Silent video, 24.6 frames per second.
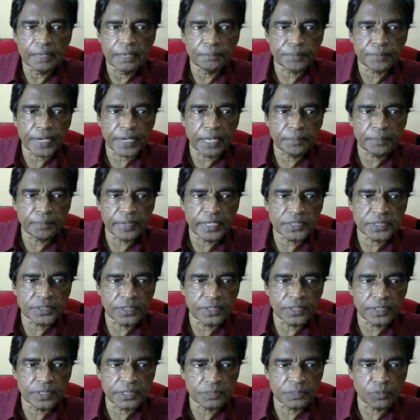Primary
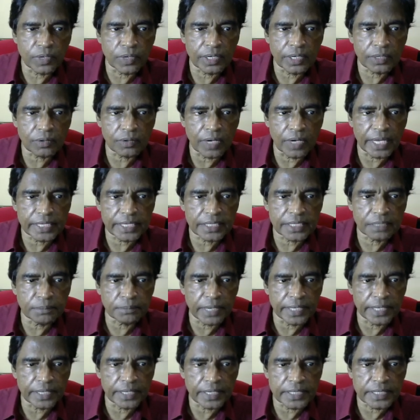source, one collected
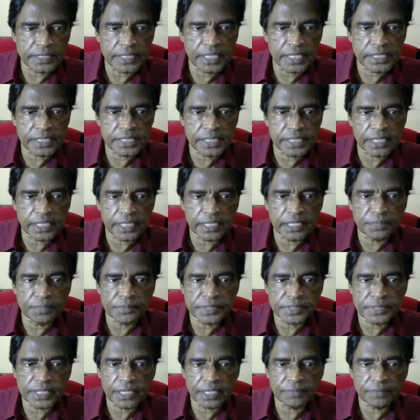by the researcher
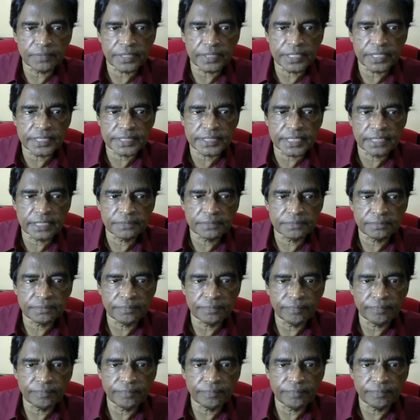himself or herself.